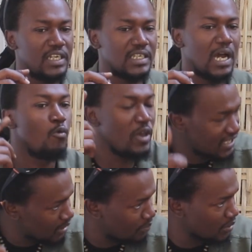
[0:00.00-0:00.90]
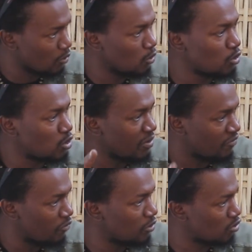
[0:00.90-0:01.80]
let's awake the people who to be
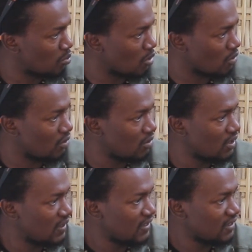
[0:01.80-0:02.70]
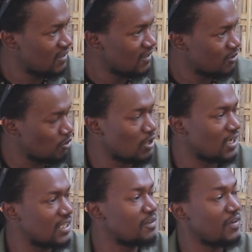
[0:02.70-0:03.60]
fooled tomorrow. So
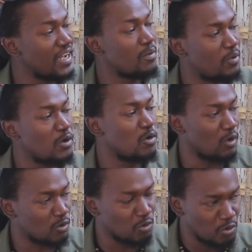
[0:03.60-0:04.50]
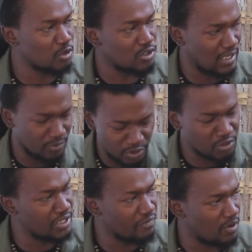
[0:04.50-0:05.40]
that if anybody who want to use uh,
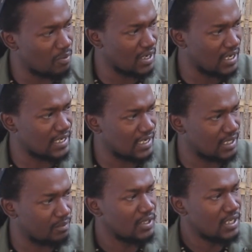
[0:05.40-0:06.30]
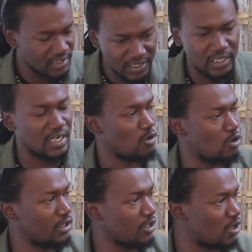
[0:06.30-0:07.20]
just uniform and attack them, they can
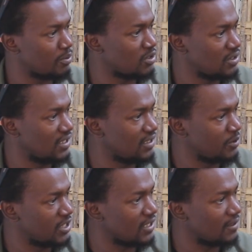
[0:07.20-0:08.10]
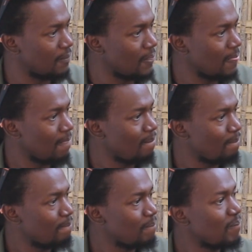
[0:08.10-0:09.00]
call the cops yeah. meaning one has to
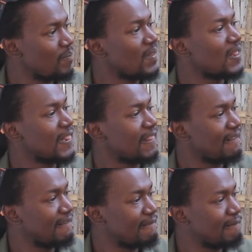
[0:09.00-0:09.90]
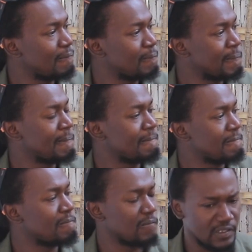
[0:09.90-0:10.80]
show his badge first, his or her
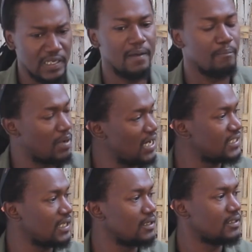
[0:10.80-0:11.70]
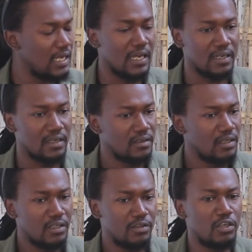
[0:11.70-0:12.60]
badge, yeah, before badge, you get arrested. Yeah.
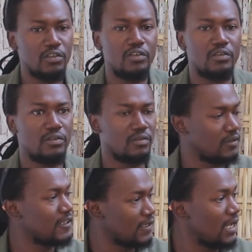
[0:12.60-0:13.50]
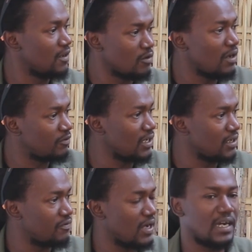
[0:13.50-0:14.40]
yeah. You don't to identify yourself. Yeah, you have to
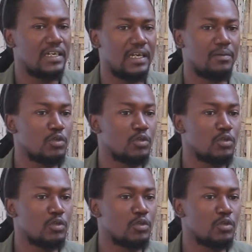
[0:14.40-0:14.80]
identify, and, and